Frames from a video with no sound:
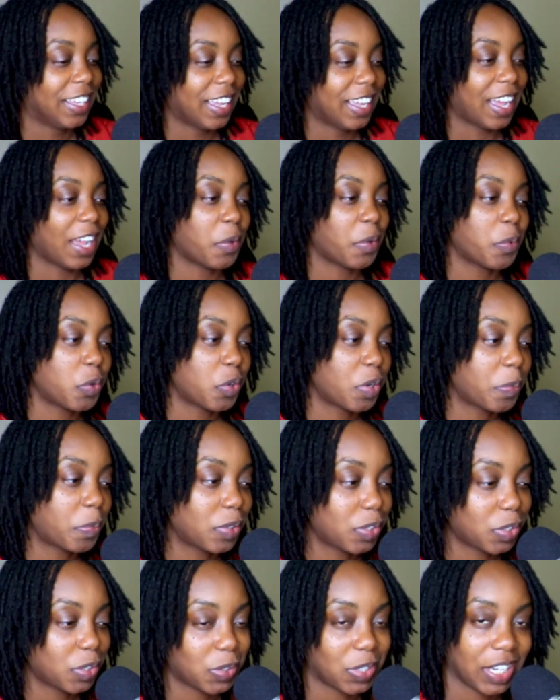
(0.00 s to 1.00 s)
I woke up a
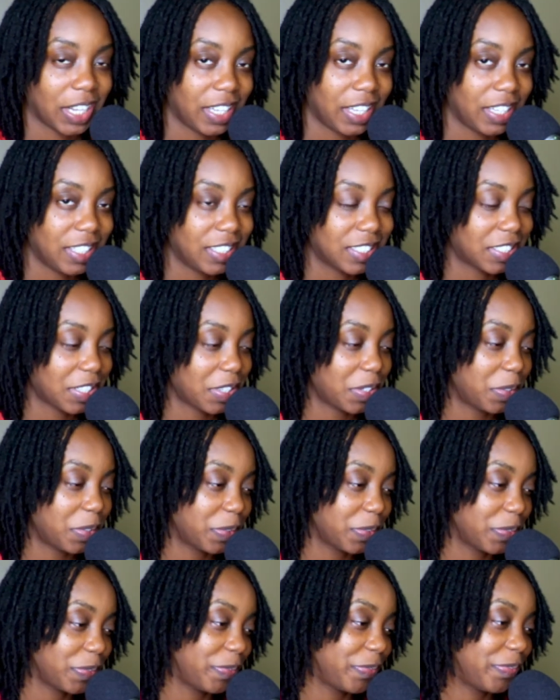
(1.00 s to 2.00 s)
little late,
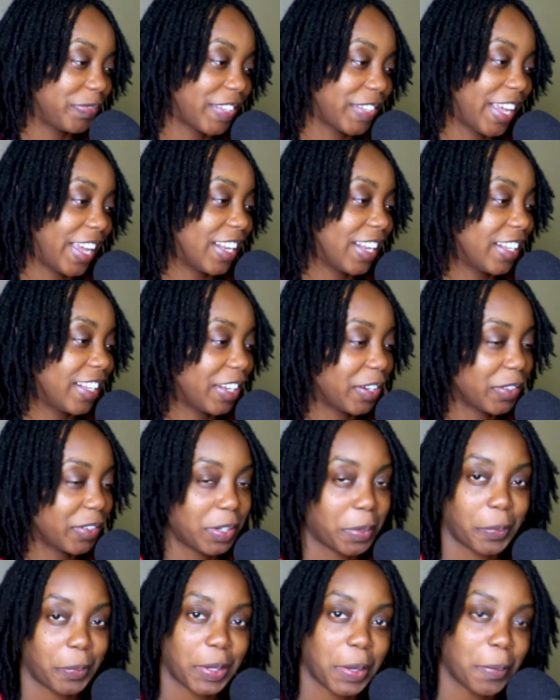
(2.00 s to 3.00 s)
so I had to hurry
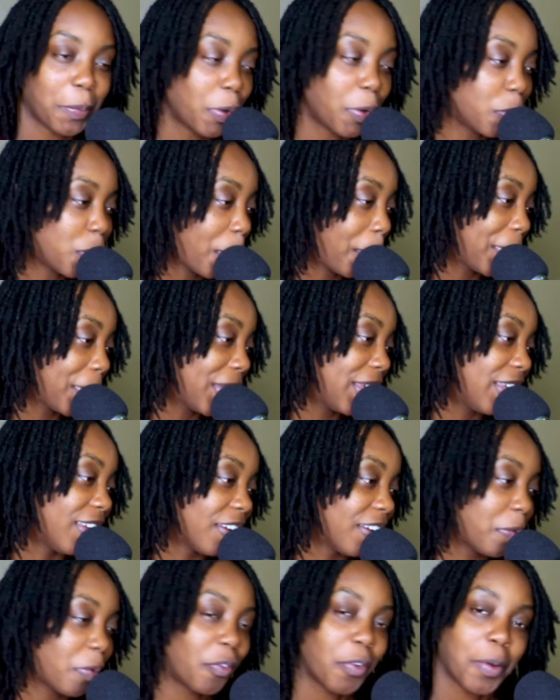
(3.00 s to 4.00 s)
up and come on up in here
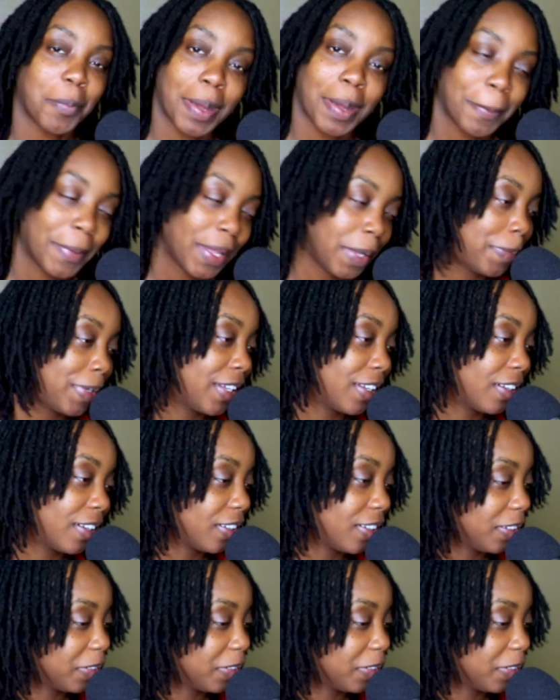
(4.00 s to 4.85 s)
before my baby get up.